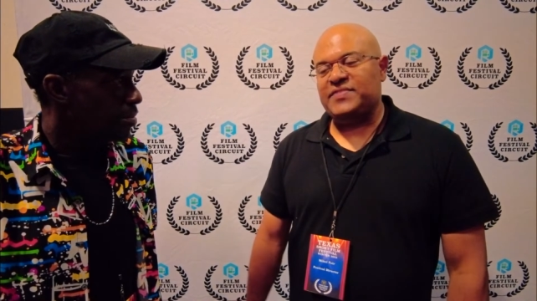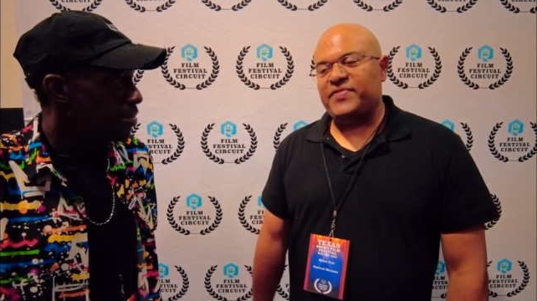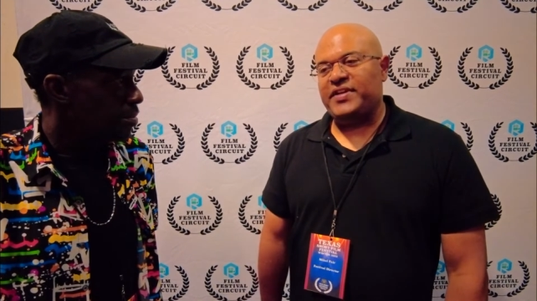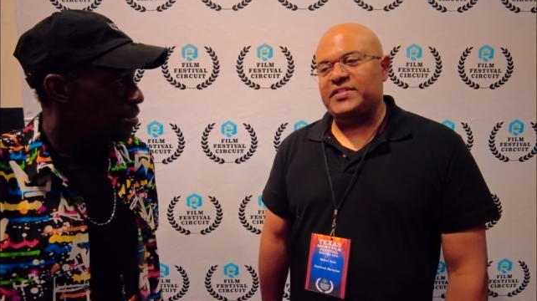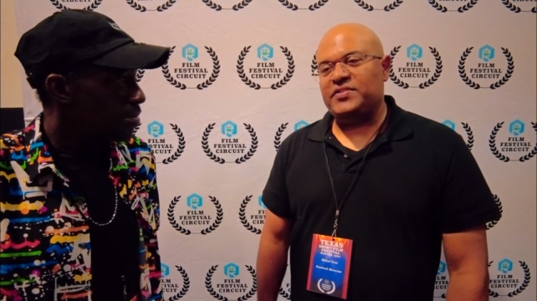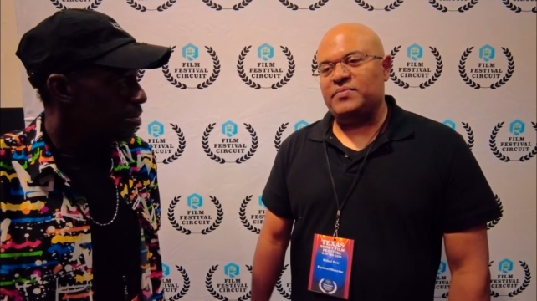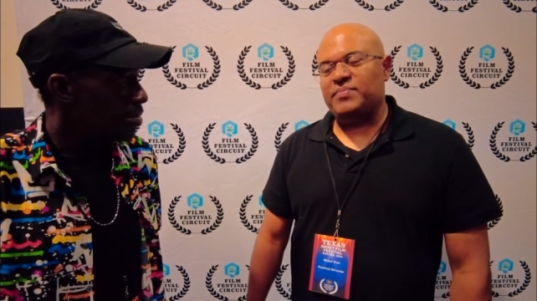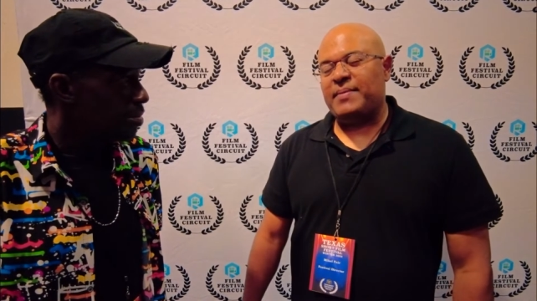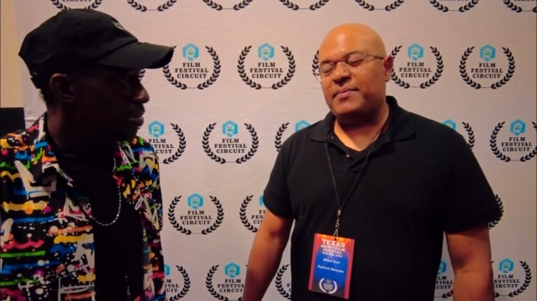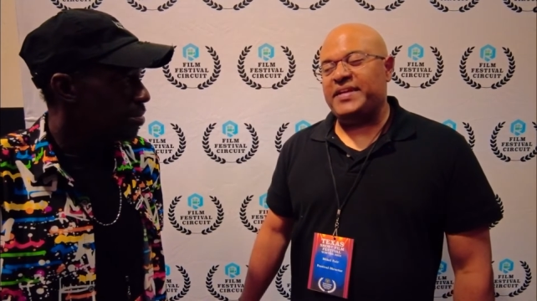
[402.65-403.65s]
Speaker 1: very
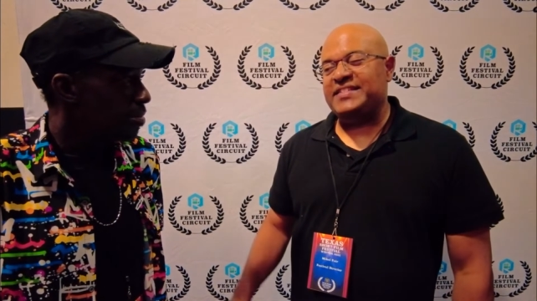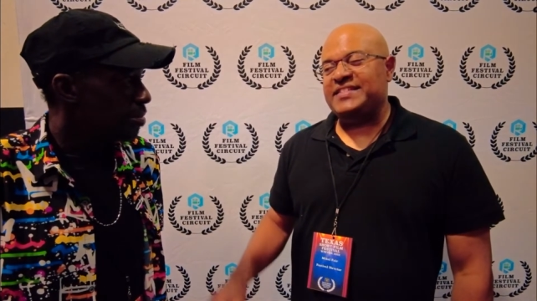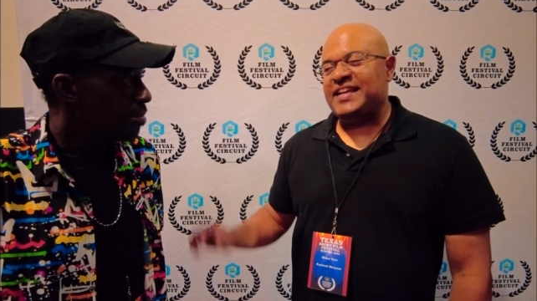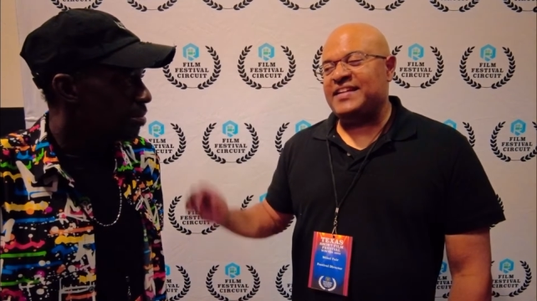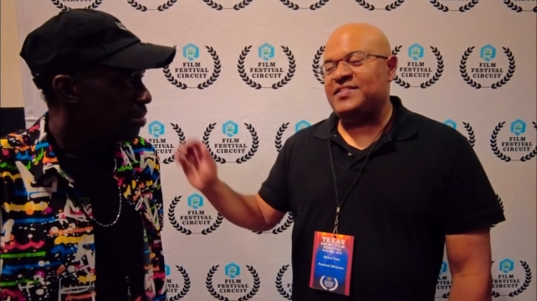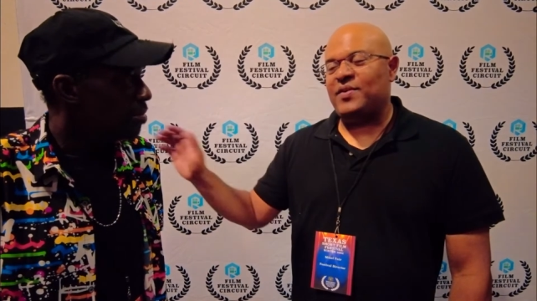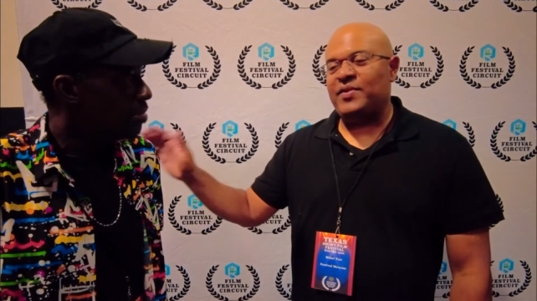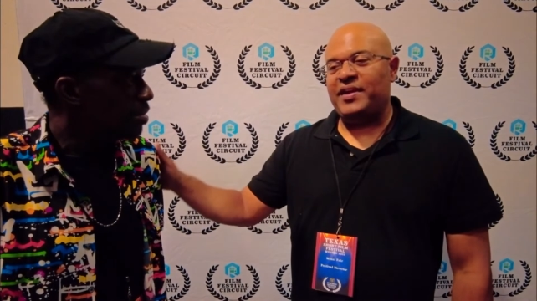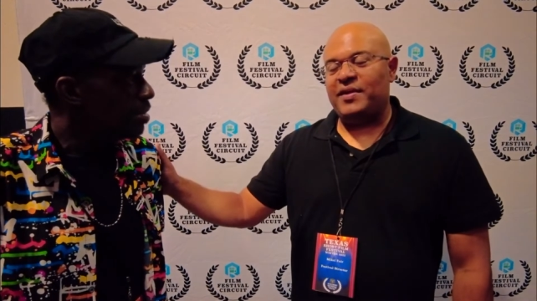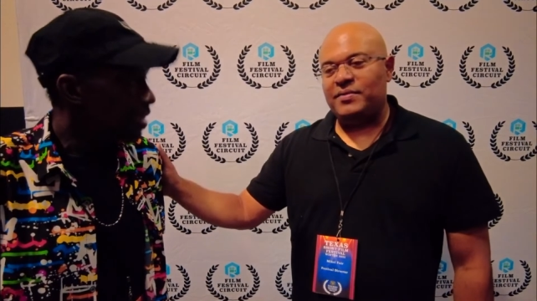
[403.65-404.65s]
soon, probably in San
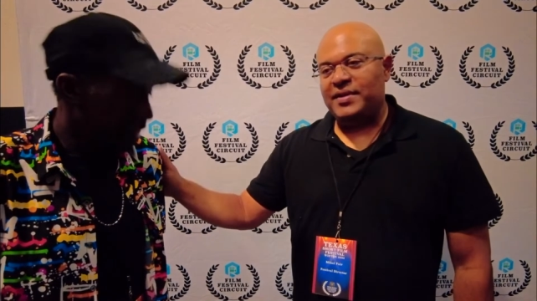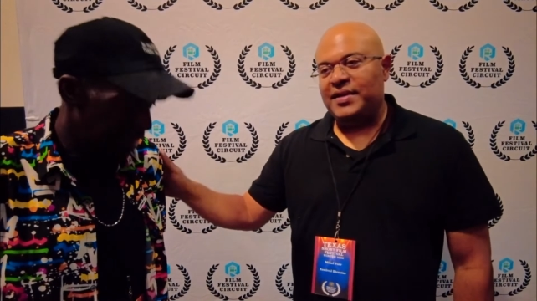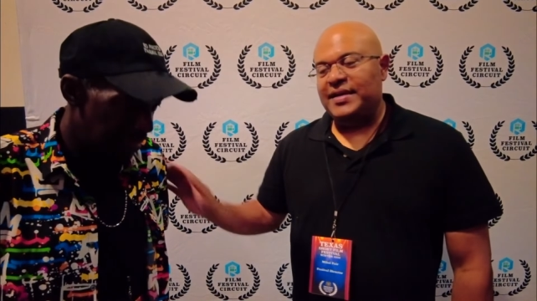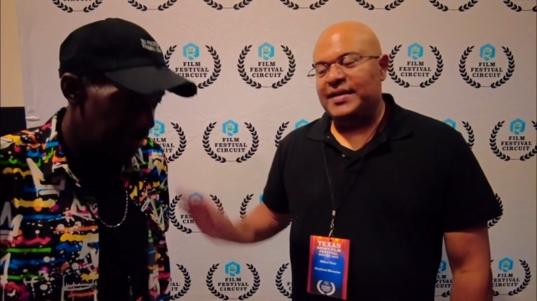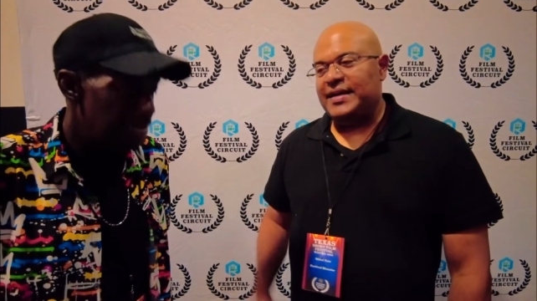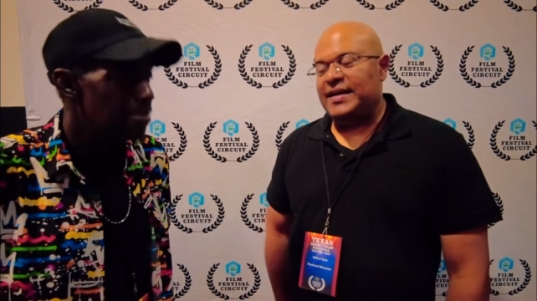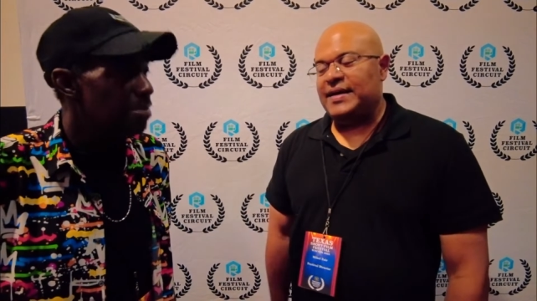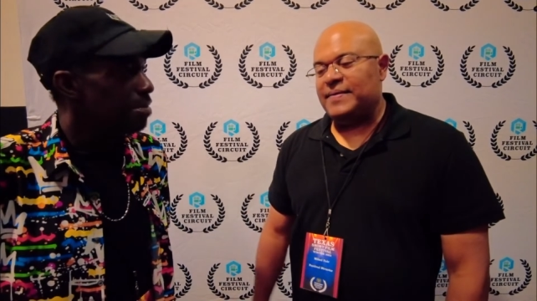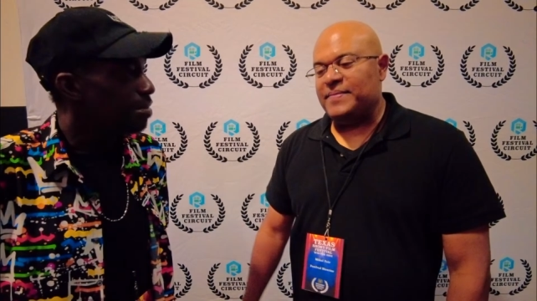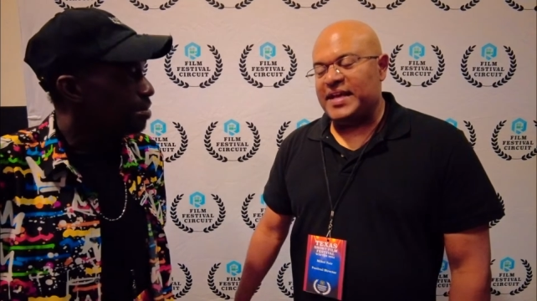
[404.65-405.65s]
Antonio. Yes.
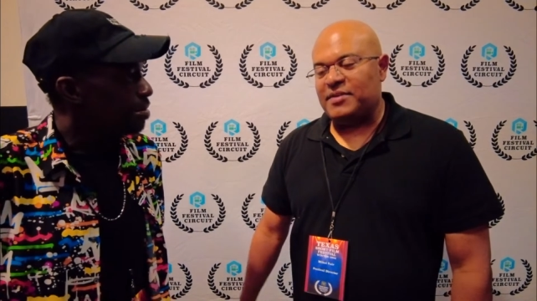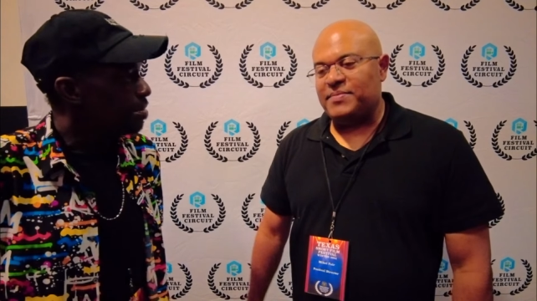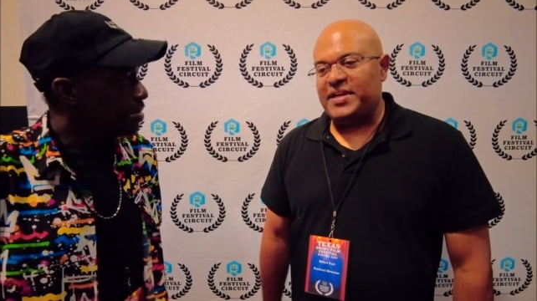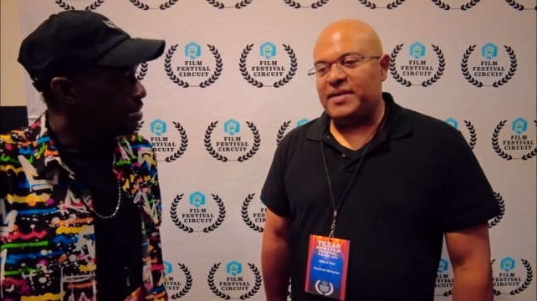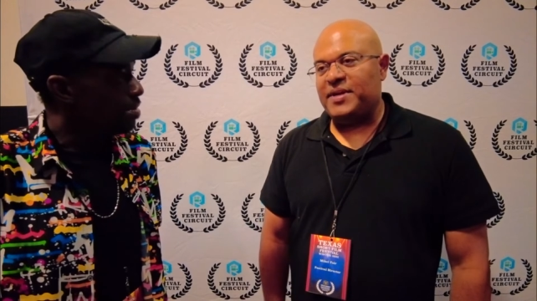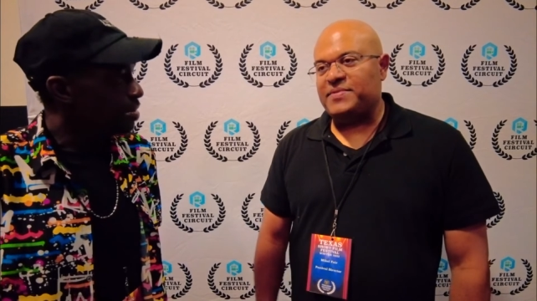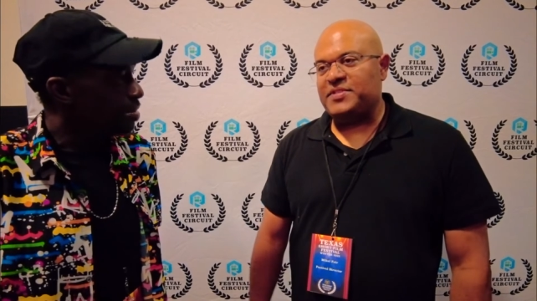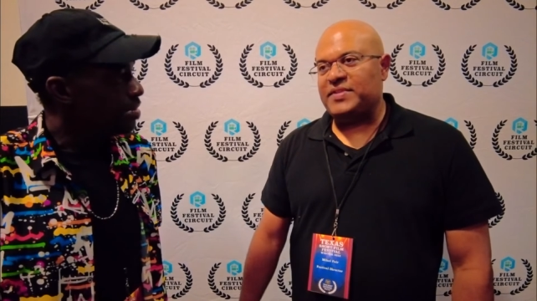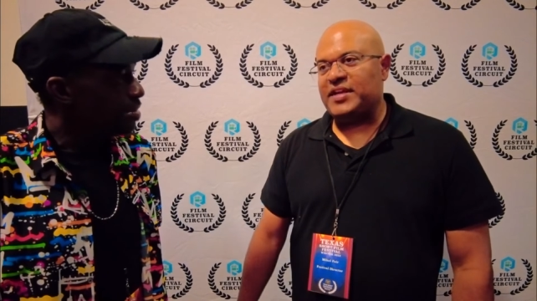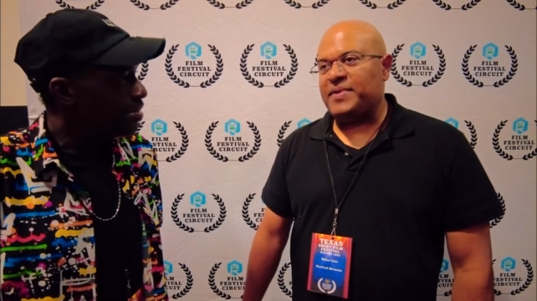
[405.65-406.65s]
Um, and that'll be coming up
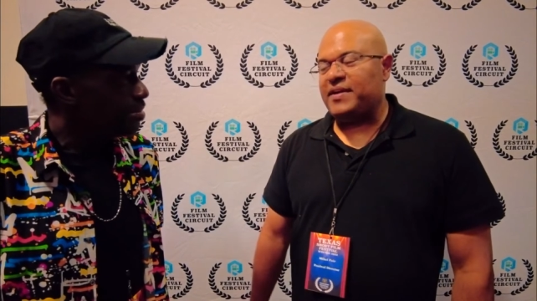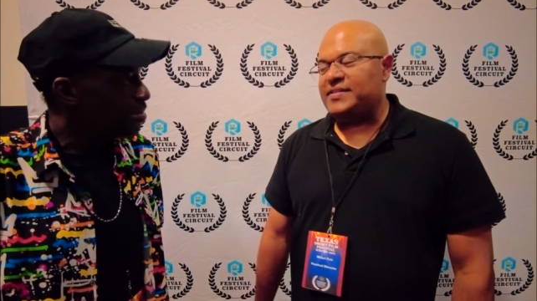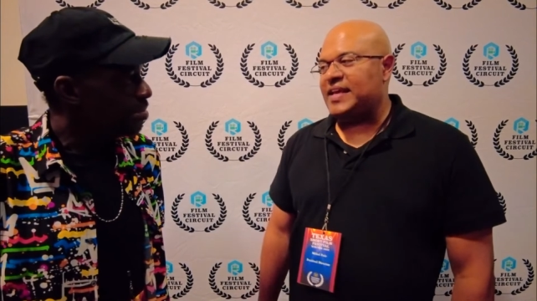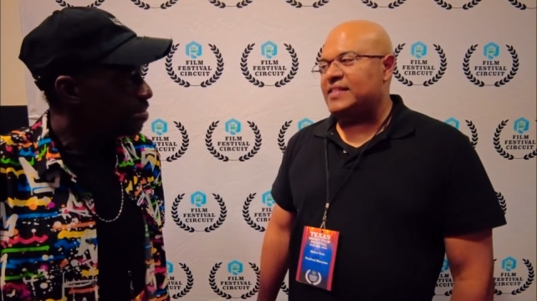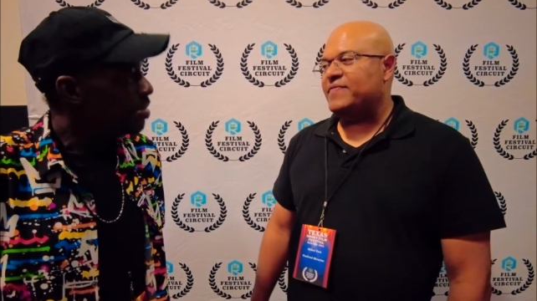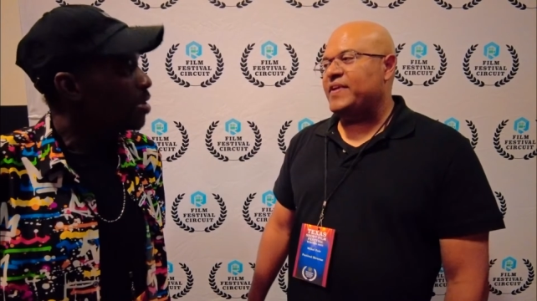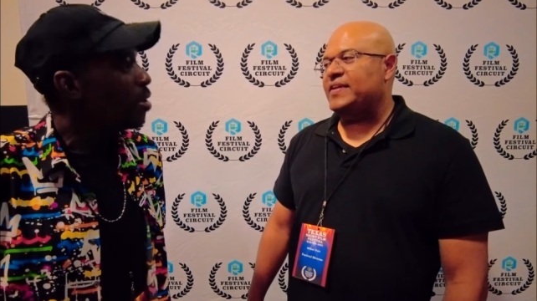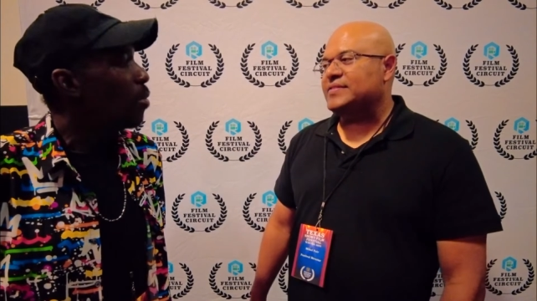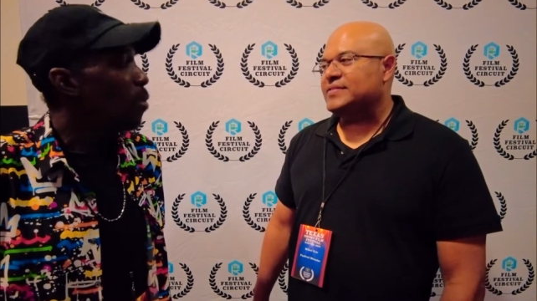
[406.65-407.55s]
soon. That'll be our 10th event.